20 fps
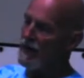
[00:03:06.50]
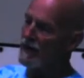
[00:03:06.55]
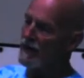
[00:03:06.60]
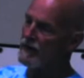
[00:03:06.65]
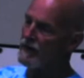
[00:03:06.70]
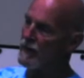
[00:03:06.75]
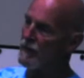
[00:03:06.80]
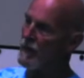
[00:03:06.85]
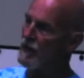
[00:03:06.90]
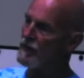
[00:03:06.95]
not
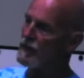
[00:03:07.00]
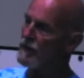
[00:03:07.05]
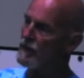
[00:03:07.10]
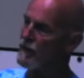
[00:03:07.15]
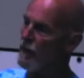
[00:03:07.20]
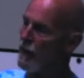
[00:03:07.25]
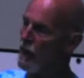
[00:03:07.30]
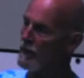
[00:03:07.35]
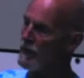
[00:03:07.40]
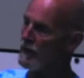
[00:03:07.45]
so much a
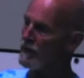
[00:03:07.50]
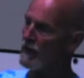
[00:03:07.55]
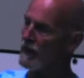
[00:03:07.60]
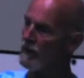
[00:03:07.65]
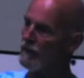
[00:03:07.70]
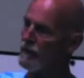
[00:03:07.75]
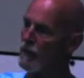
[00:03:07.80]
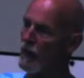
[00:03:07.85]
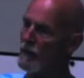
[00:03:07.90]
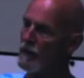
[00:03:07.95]
formula. A
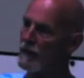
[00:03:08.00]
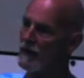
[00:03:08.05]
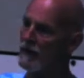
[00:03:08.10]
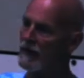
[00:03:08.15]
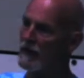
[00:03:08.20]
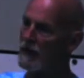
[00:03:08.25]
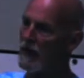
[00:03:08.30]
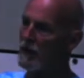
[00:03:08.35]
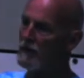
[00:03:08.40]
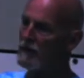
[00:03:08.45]
formula
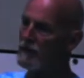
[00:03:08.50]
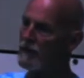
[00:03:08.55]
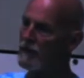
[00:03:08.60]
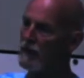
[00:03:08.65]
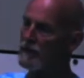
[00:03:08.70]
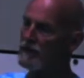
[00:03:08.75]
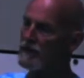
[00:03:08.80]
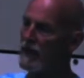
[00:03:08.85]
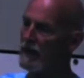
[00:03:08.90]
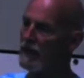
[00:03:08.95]
comes from
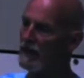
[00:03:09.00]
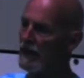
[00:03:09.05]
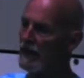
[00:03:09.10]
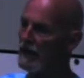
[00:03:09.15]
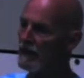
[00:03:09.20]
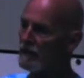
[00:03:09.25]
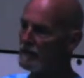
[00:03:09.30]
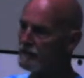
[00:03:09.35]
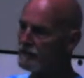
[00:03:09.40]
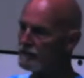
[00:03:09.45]
taking
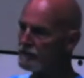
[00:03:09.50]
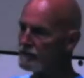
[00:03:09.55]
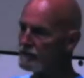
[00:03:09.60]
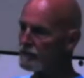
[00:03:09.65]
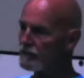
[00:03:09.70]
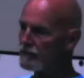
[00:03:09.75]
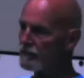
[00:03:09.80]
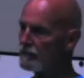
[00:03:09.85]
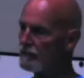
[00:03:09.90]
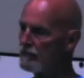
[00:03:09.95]

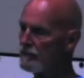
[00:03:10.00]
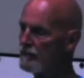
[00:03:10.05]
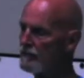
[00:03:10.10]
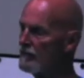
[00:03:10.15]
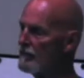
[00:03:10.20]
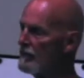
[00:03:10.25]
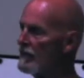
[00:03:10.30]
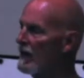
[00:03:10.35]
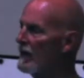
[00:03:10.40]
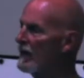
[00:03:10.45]

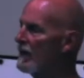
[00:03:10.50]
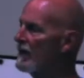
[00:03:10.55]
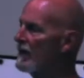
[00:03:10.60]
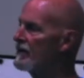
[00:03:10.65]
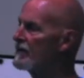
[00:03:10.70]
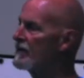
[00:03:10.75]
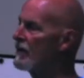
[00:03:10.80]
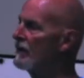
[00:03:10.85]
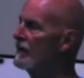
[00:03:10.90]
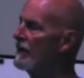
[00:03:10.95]

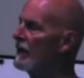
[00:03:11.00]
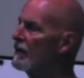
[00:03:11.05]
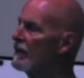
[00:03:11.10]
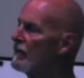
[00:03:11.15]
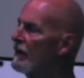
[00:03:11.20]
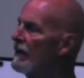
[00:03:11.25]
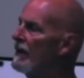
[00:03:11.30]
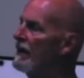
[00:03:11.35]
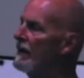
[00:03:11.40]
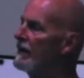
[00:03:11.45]
certain
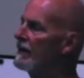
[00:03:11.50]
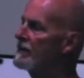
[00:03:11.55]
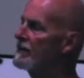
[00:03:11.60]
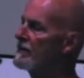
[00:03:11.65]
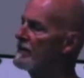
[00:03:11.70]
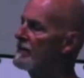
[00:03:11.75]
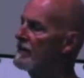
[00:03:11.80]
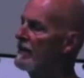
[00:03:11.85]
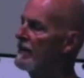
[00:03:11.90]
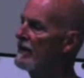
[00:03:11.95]

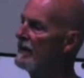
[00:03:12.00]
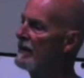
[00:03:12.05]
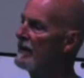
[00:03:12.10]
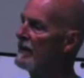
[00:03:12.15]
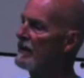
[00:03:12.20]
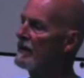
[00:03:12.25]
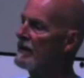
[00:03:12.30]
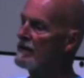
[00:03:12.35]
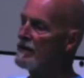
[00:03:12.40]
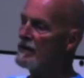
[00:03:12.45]
ingredients,
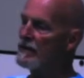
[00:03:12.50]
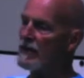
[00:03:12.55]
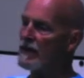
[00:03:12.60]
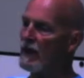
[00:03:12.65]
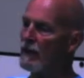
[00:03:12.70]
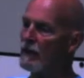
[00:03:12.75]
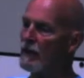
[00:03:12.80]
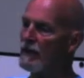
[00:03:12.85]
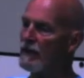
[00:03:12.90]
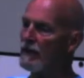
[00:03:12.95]
just
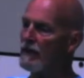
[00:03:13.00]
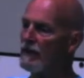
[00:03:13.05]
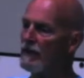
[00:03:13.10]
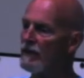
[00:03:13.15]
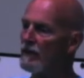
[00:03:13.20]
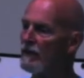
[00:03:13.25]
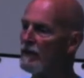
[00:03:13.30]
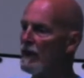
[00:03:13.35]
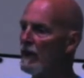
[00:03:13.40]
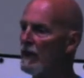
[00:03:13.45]
like when
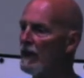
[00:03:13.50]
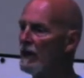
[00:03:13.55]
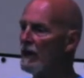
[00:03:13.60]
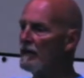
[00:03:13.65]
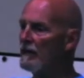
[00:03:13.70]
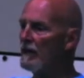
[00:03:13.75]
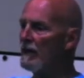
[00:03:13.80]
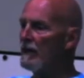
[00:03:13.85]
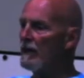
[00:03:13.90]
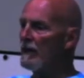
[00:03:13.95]
you,
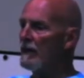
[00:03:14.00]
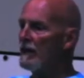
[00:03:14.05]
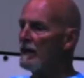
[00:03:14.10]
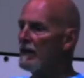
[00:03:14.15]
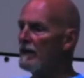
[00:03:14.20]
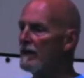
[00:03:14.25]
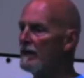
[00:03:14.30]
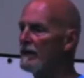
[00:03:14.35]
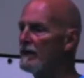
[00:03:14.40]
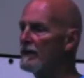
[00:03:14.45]

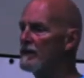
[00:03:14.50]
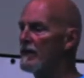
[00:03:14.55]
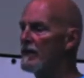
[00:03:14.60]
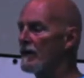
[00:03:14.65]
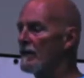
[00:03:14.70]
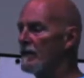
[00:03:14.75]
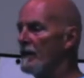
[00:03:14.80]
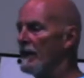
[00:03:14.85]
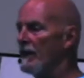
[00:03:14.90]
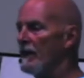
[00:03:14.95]
the
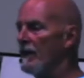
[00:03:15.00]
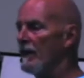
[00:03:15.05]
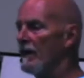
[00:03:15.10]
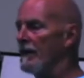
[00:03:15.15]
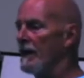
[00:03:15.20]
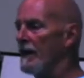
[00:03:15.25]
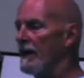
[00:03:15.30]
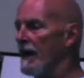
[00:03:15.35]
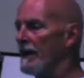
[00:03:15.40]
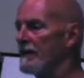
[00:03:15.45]
gentleman here
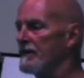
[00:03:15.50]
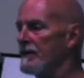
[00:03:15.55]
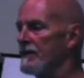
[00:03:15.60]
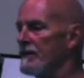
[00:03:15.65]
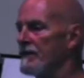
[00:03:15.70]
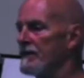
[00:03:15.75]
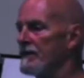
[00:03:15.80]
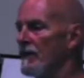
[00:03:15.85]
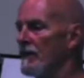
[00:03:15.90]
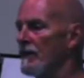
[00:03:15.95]
that has a
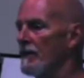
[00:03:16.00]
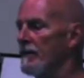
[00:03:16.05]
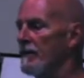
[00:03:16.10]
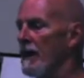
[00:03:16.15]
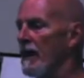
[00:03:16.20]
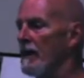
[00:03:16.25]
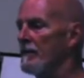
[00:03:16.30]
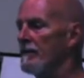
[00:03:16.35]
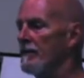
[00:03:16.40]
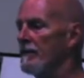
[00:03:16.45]
soda
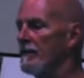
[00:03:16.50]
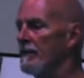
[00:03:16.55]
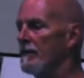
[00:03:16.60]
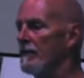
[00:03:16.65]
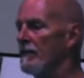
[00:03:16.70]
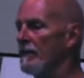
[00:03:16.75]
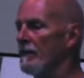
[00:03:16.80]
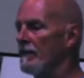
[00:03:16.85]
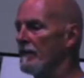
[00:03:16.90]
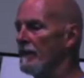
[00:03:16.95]
pop.
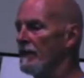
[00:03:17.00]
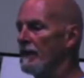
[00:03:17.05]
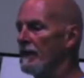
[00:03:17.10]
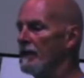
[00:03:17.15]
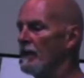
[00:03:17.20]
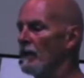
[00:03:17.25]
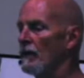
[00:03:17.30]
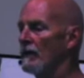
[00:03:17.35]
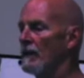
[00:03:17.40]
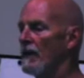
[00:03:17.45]
Can
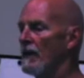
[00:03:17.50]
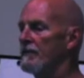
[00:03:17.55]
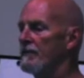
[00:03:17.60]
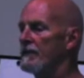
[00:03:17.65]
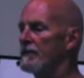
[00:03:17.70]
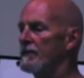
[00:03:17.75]
you hold it up a